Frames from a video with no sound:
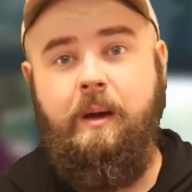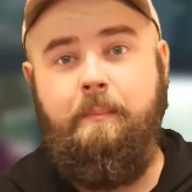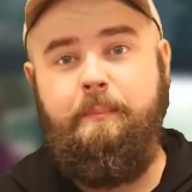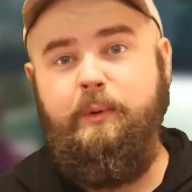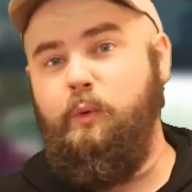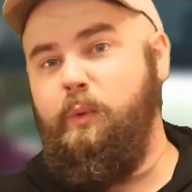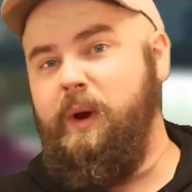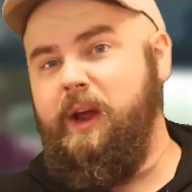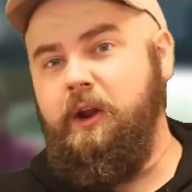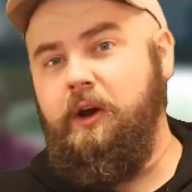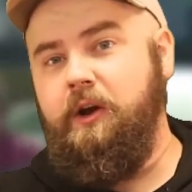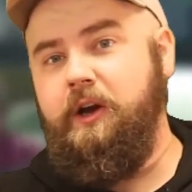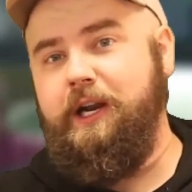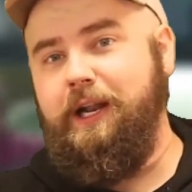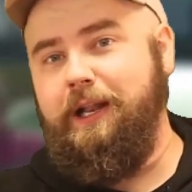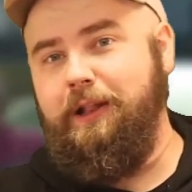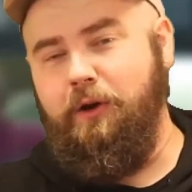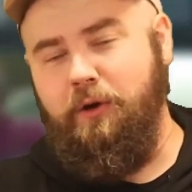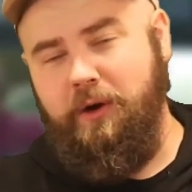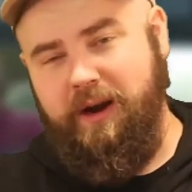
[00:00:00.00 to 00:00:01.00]
But we're not going to
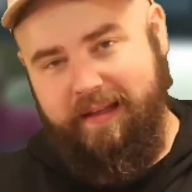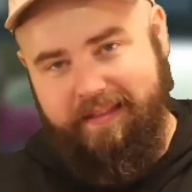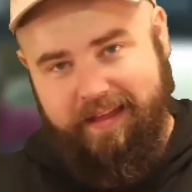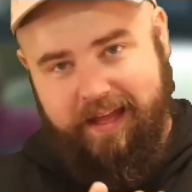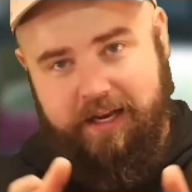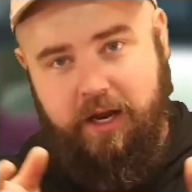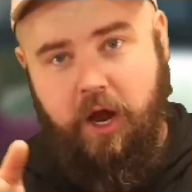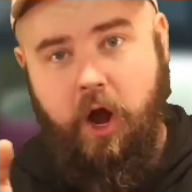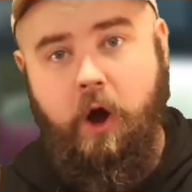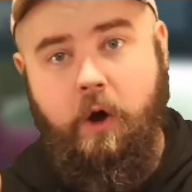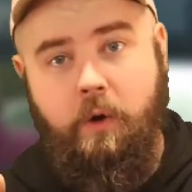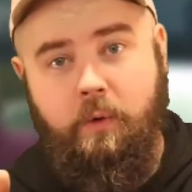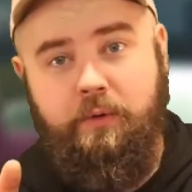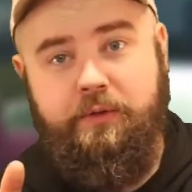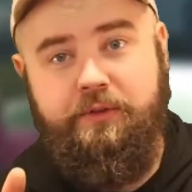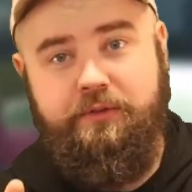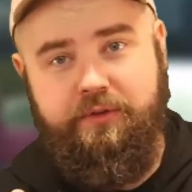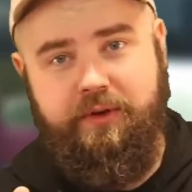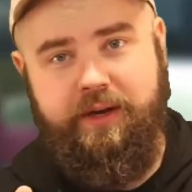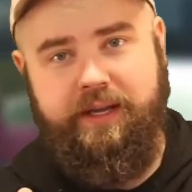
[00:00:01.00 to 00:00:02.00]
look at that whole
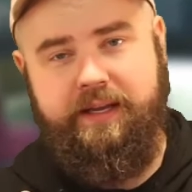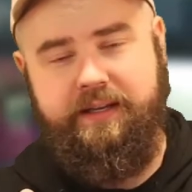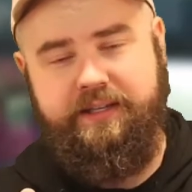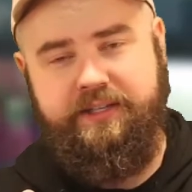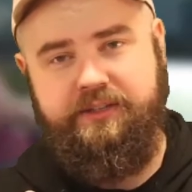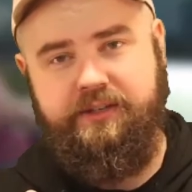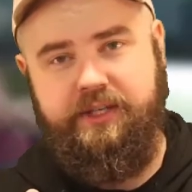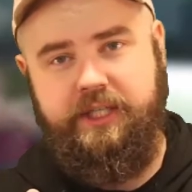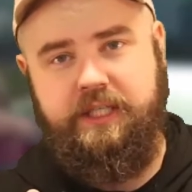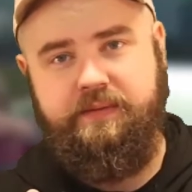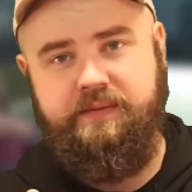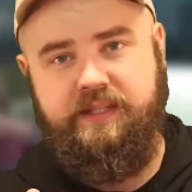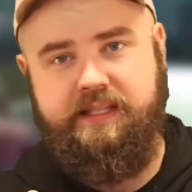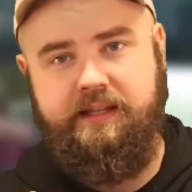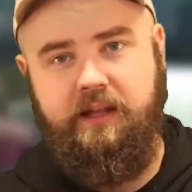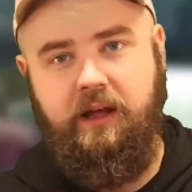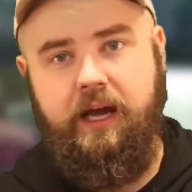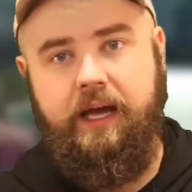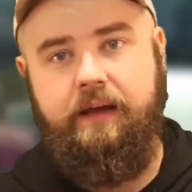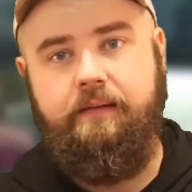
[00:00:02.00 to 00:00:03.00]
3-year stretch of His
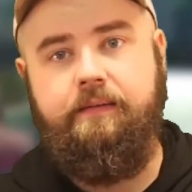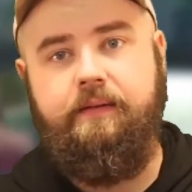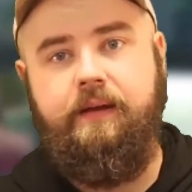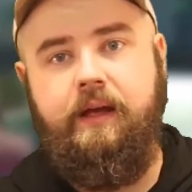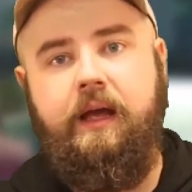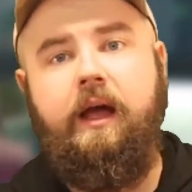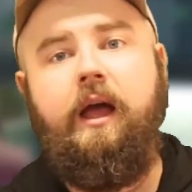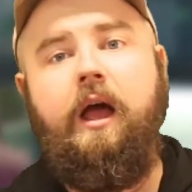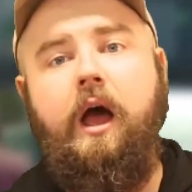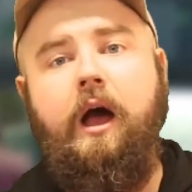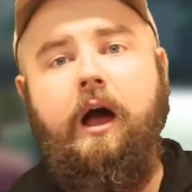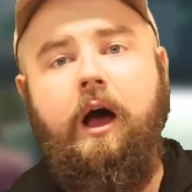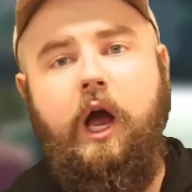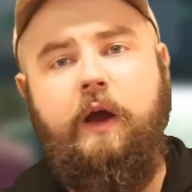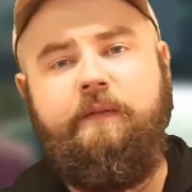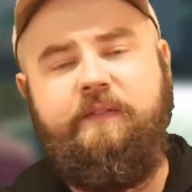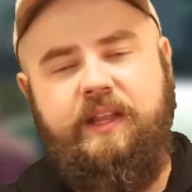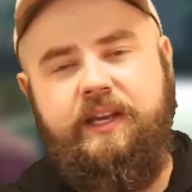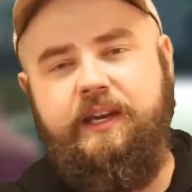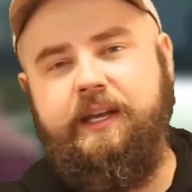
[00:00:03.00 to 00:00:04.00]
life.
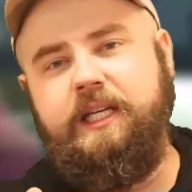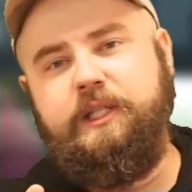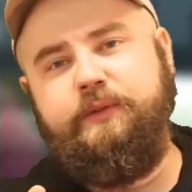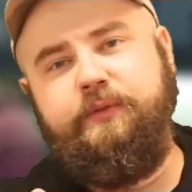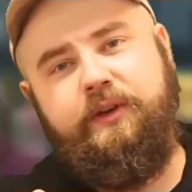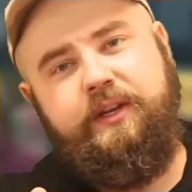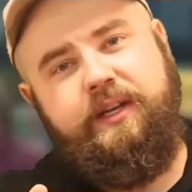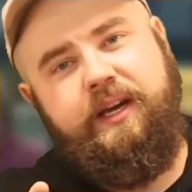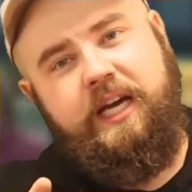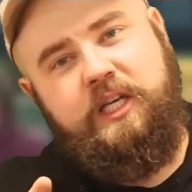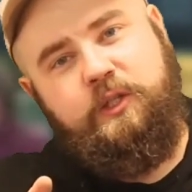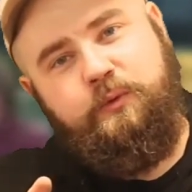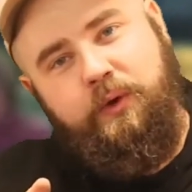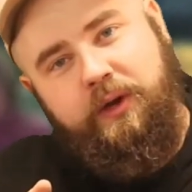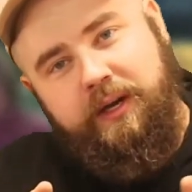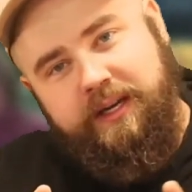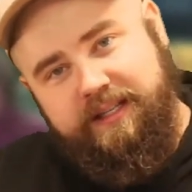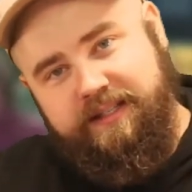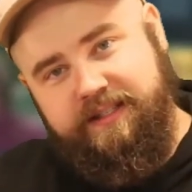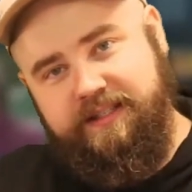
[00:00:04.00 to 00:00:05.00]
Over the next few days, we're
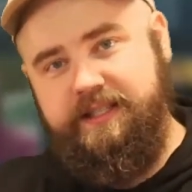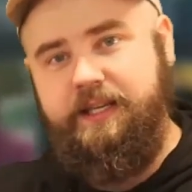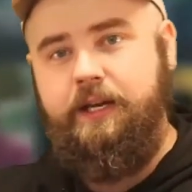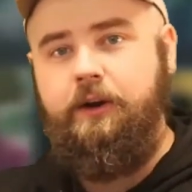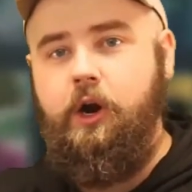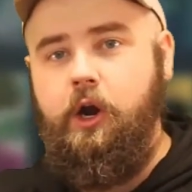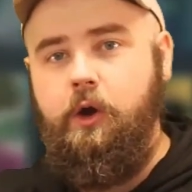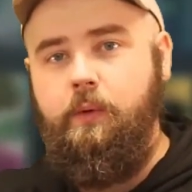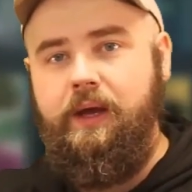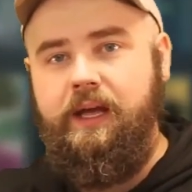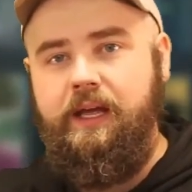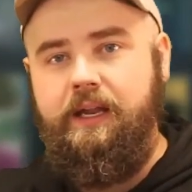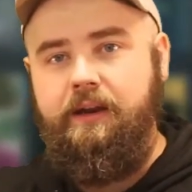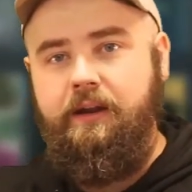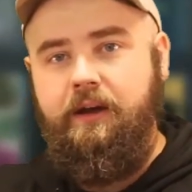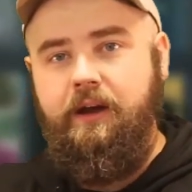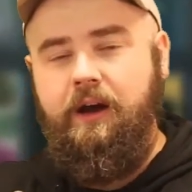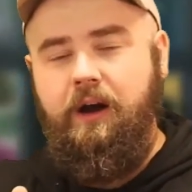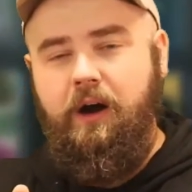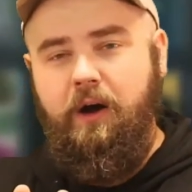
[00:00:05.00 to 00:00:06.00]
going to zero in
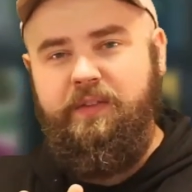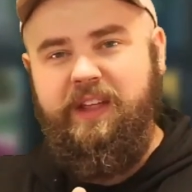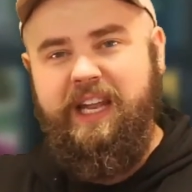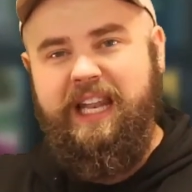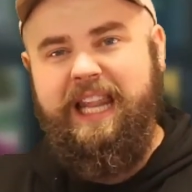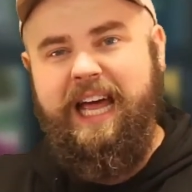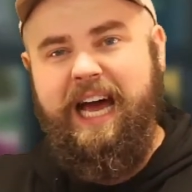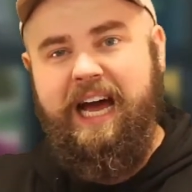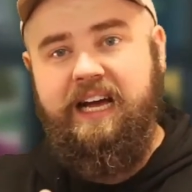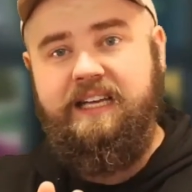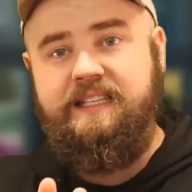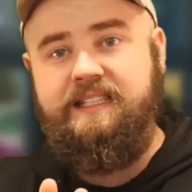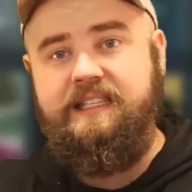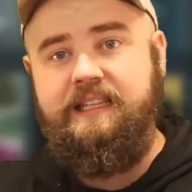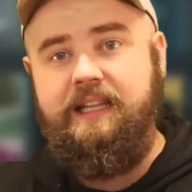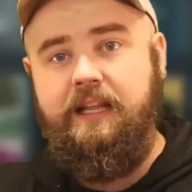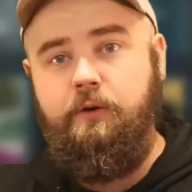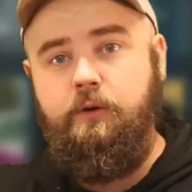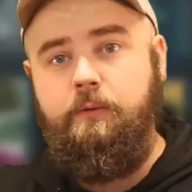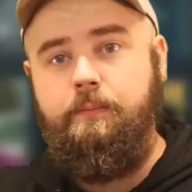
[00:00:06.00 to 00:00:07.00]
on the last
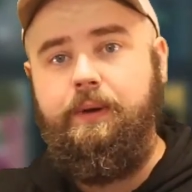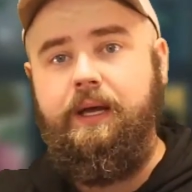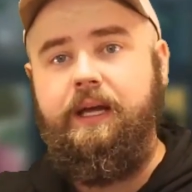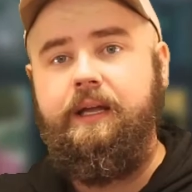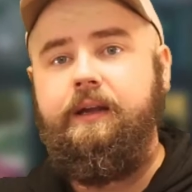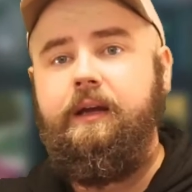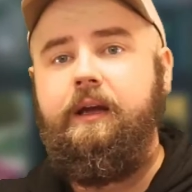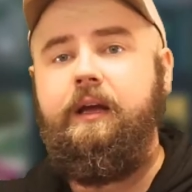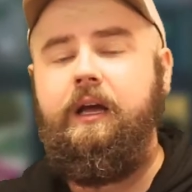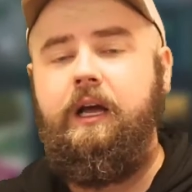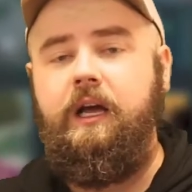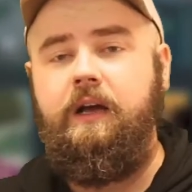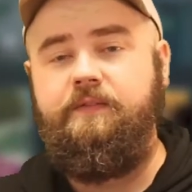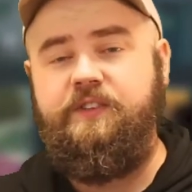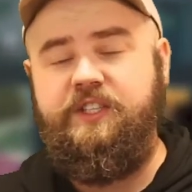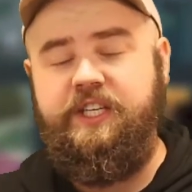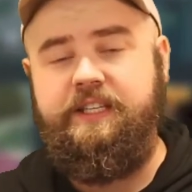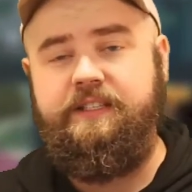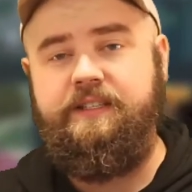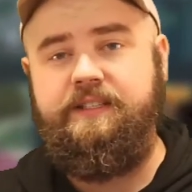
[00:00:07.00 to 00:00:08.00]
little bit of
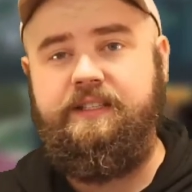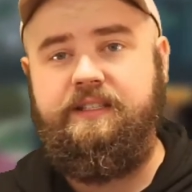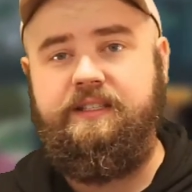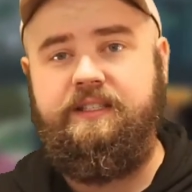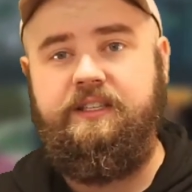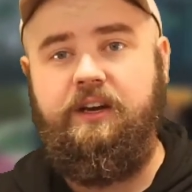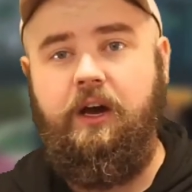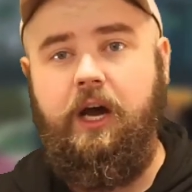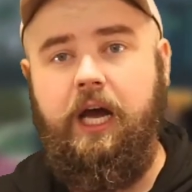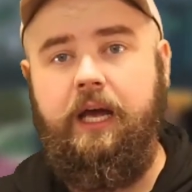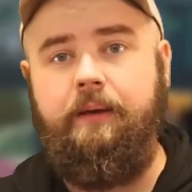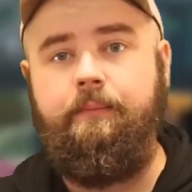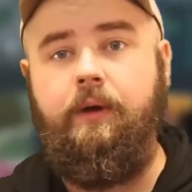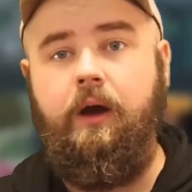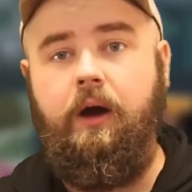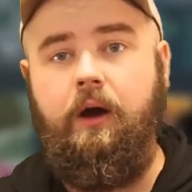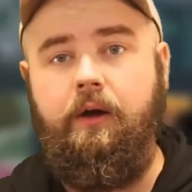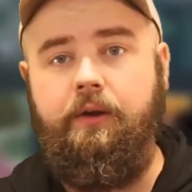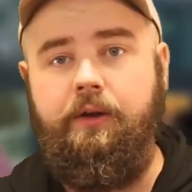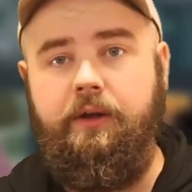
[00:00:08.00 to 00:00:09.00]
Jesus' time
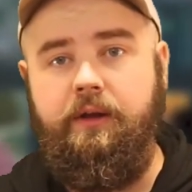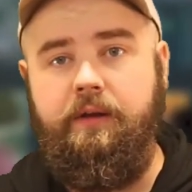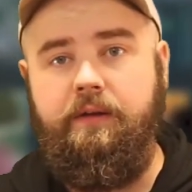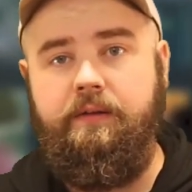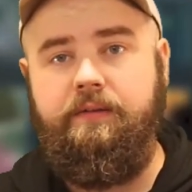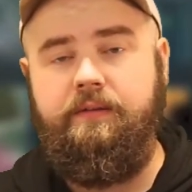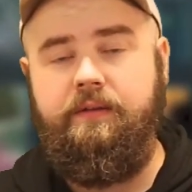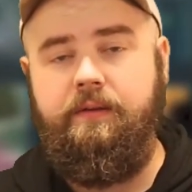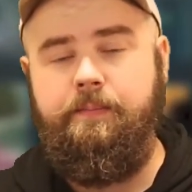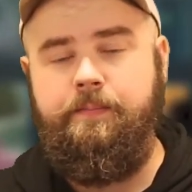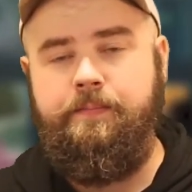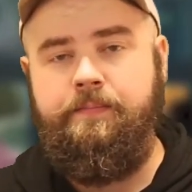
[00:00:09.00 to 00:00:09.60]
on earth,